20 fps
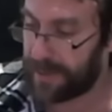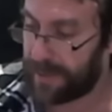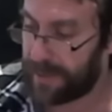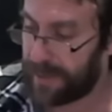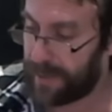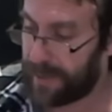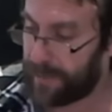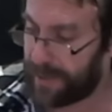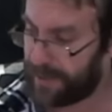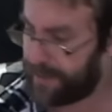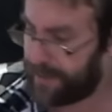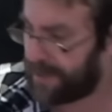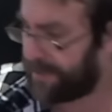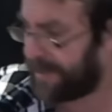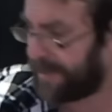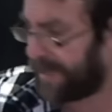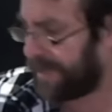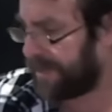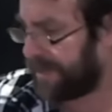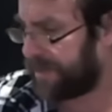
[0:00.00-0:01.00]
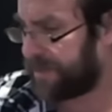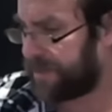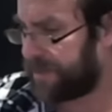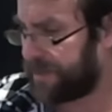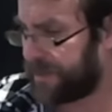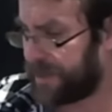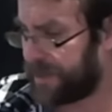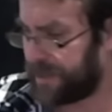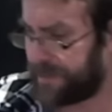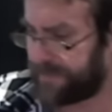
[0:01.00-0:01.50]
I'm going to be able to play on it,
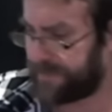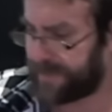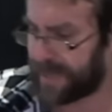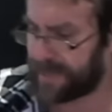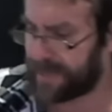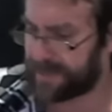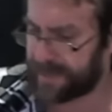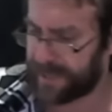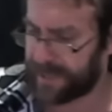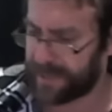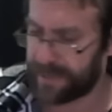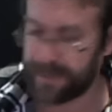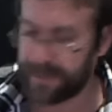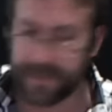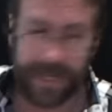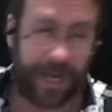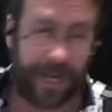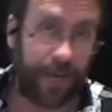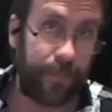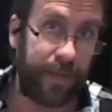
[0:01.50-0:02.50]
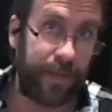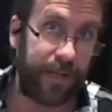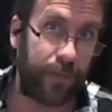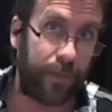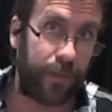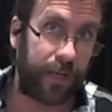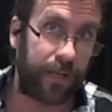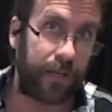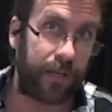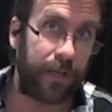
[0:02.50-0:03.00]
and the fact that I can take them
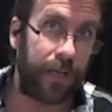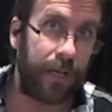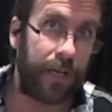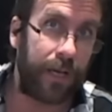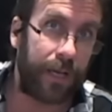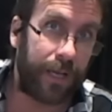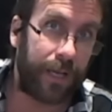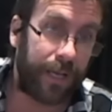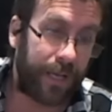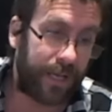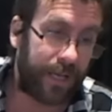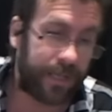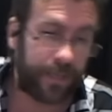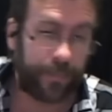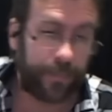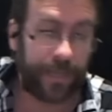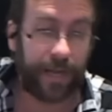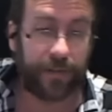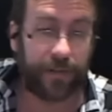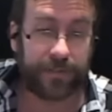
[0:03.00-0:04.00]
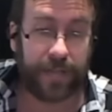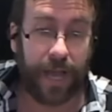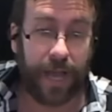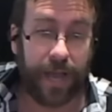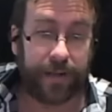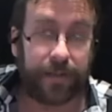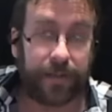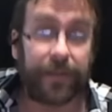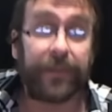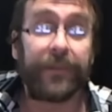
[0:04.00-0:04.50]
anywhere and uh, play
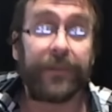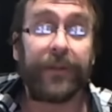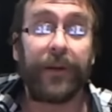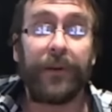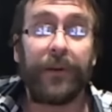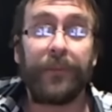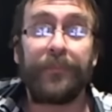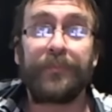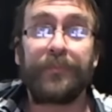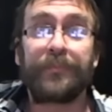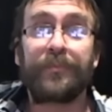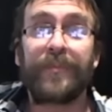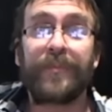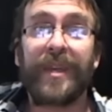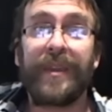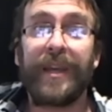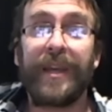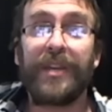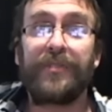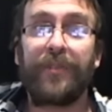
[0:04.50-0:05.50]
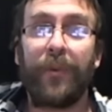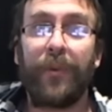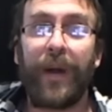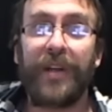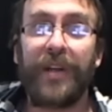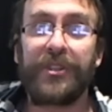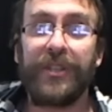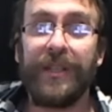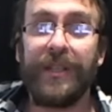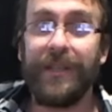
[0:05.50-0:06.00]
outside. So thanks for
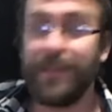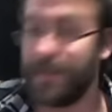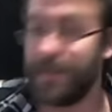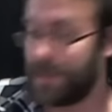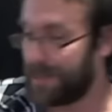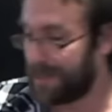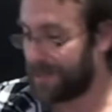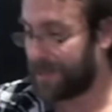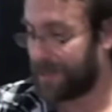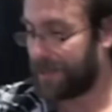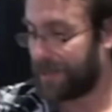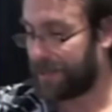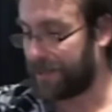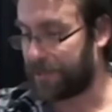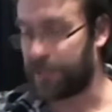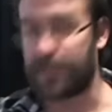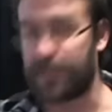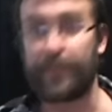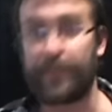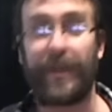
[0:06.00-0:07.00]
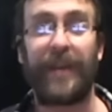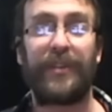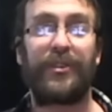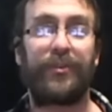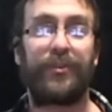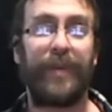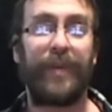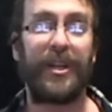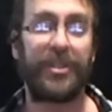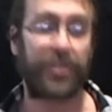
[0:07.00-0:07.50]
watching. This is my
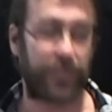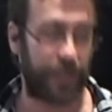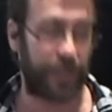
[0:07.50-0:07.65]
Switch.